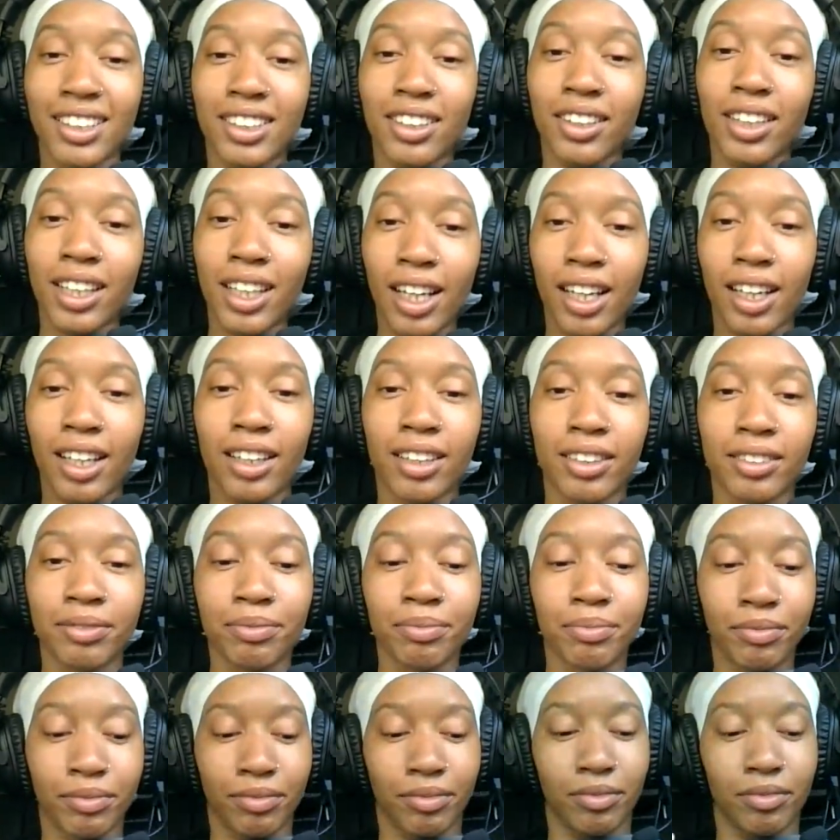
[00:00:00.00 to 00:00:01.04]
so yeah
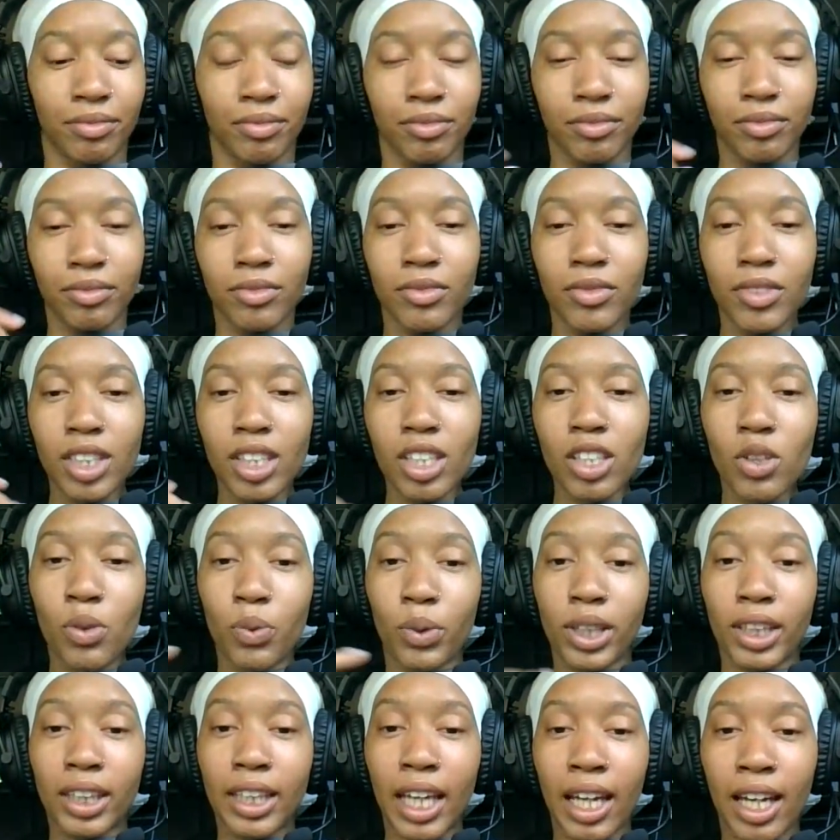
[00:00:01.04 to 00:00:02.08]

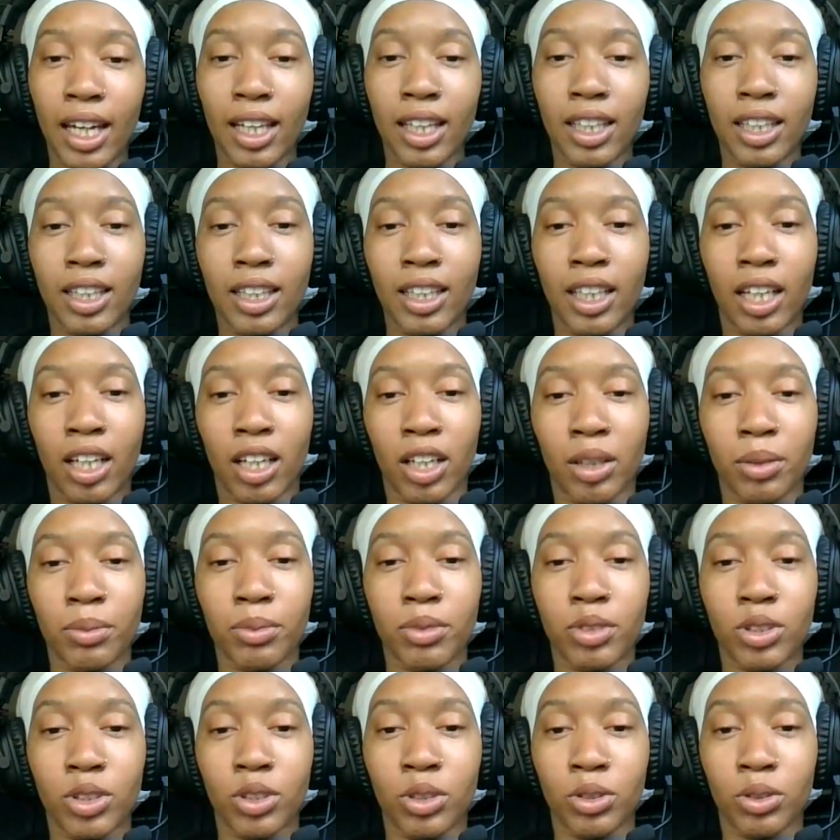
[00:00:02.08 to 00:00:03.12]
with that it helped
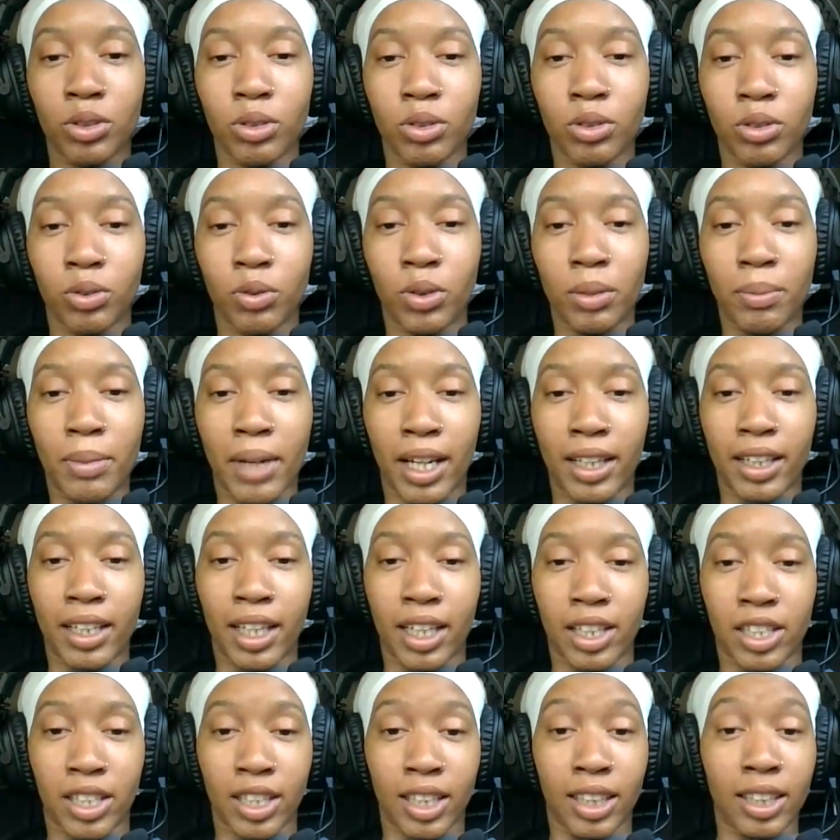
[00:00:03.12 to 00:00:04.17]
too with my
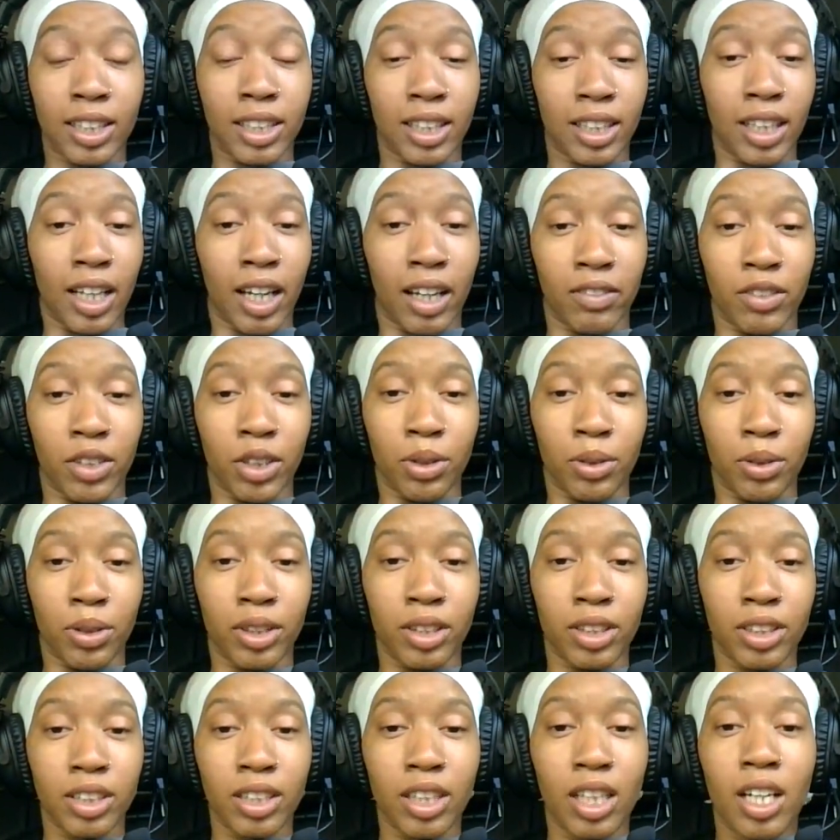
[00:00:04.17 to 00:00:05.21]
digestion i've
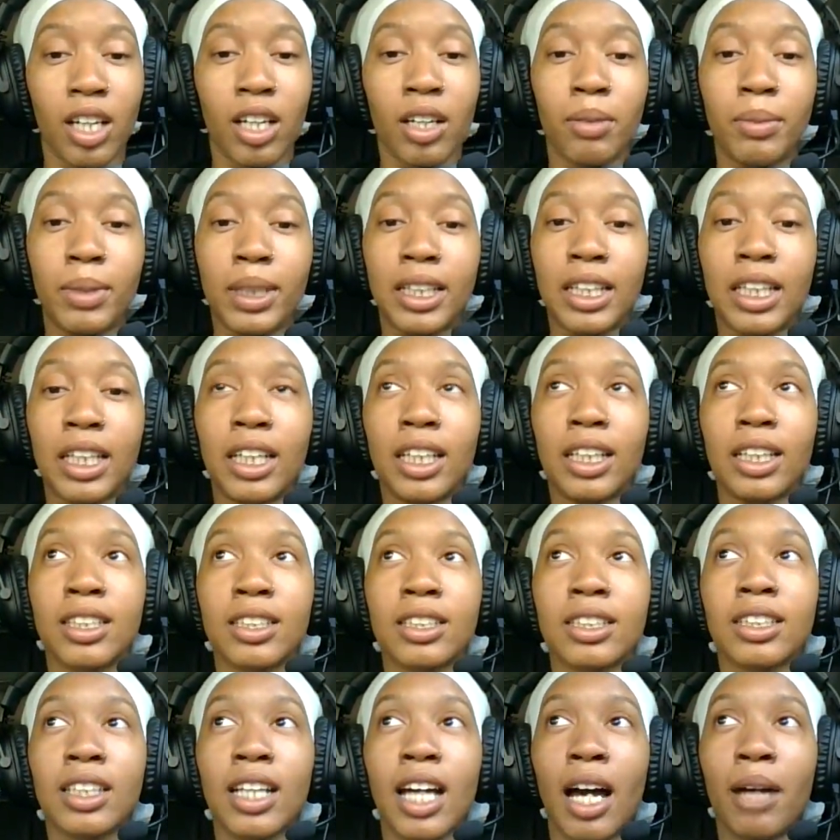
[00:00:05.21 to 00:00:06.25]
noticed
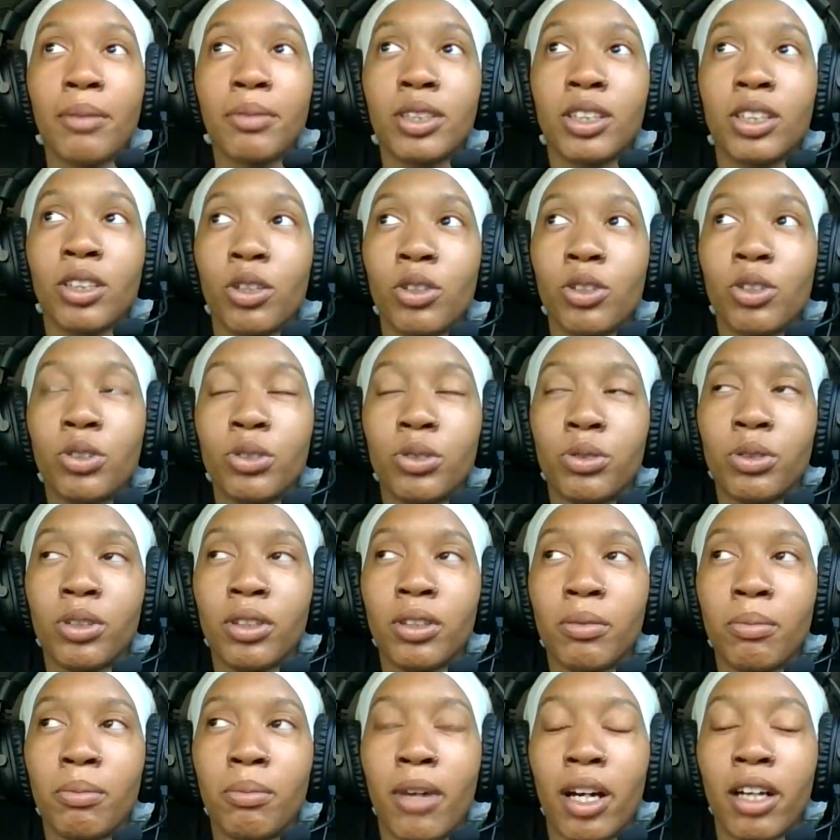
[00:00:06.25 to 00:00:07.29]
because i'm still
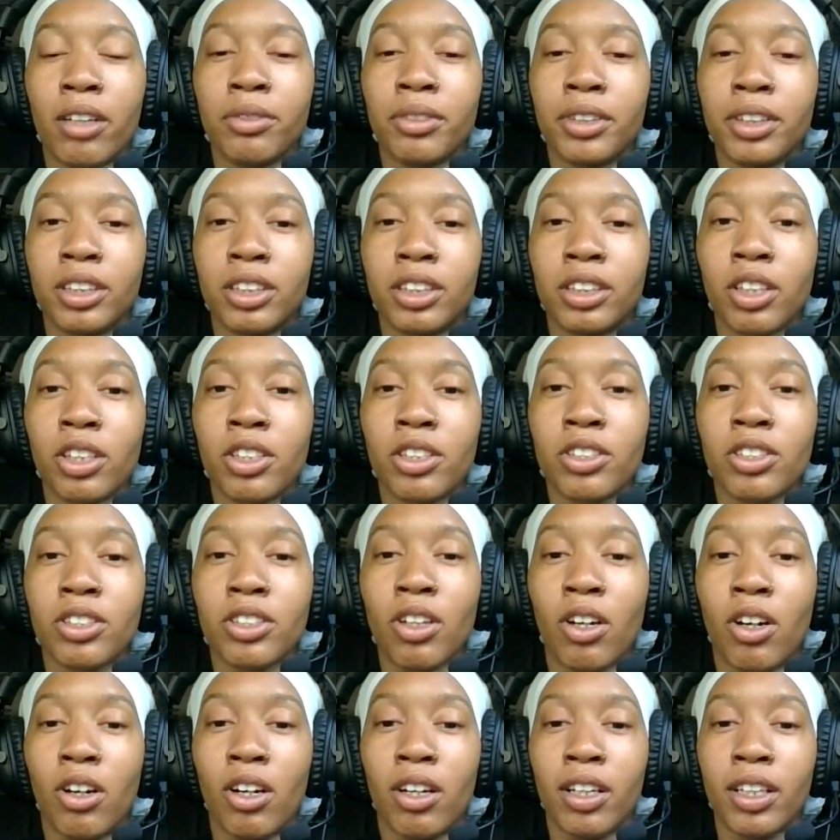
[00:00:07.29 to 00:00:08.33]
doing my research
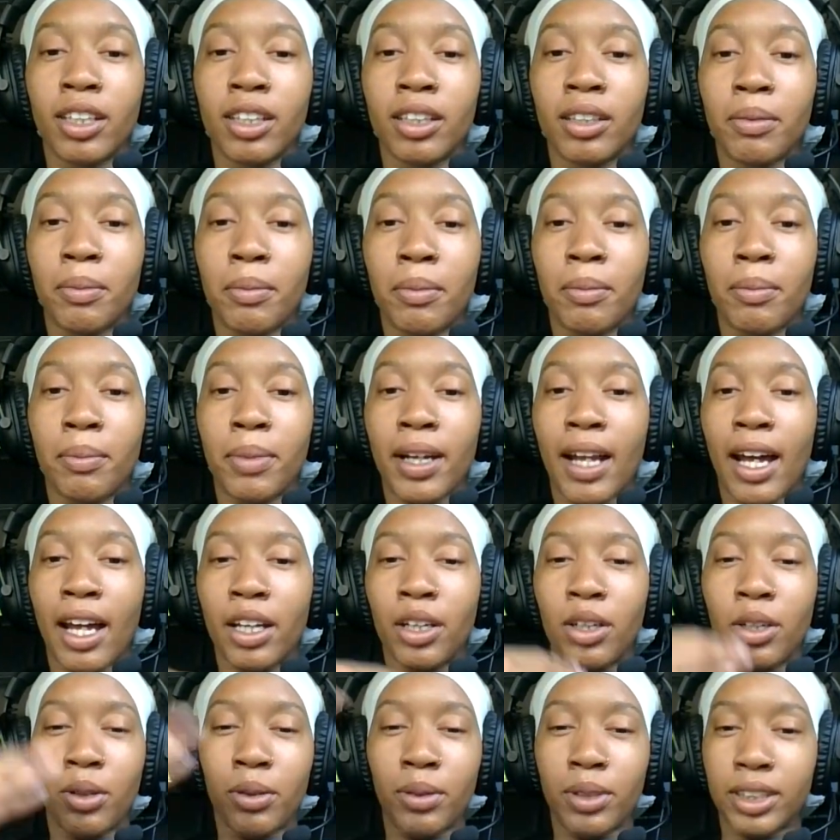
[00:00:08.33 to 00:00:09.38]
on it but i
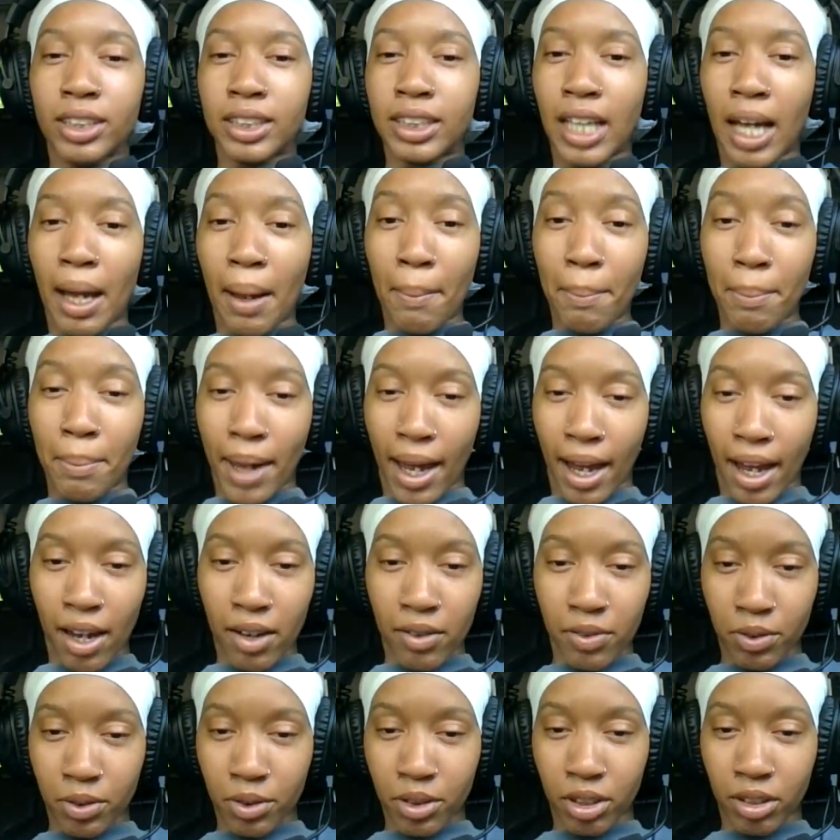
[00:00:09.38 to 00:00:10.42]
know it's not
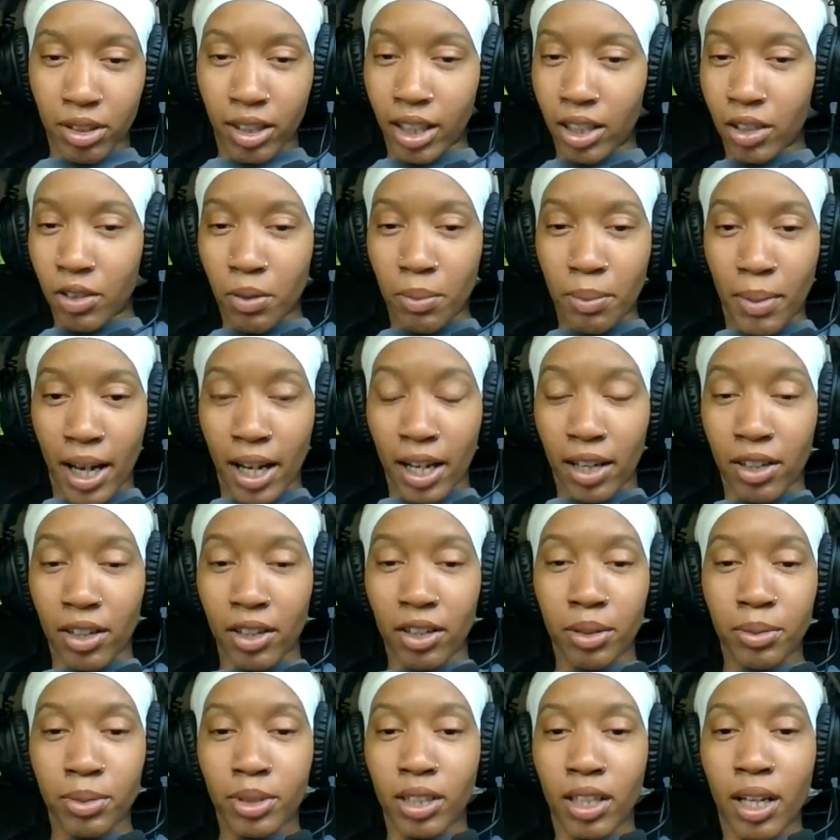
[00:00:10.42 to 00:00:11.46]
bad for you like it don't matter
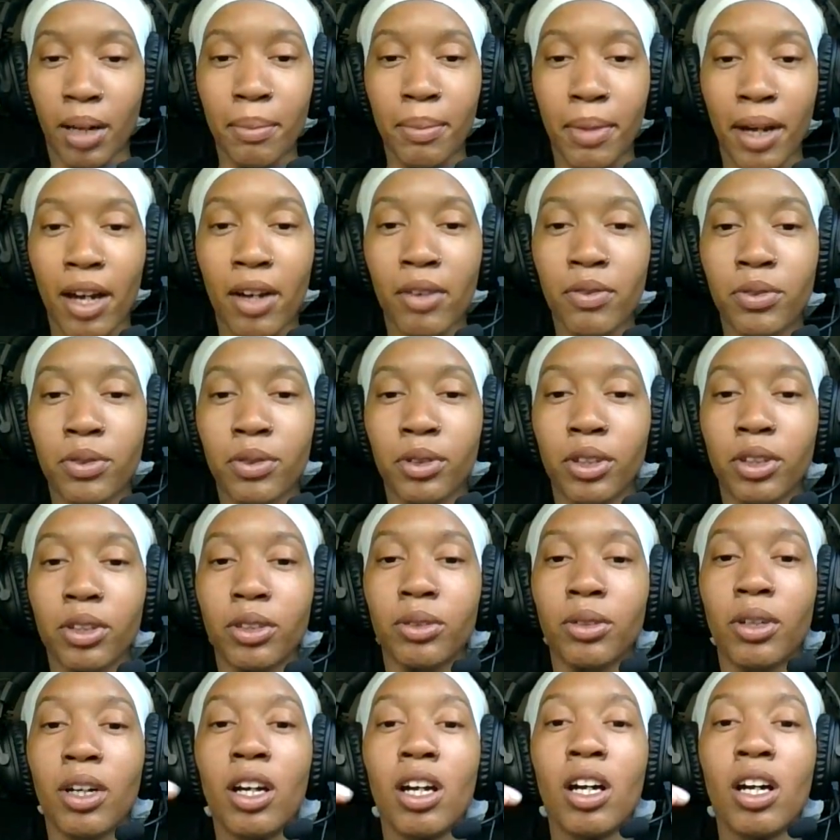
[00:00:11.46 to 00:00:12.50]
herbs are not bad for you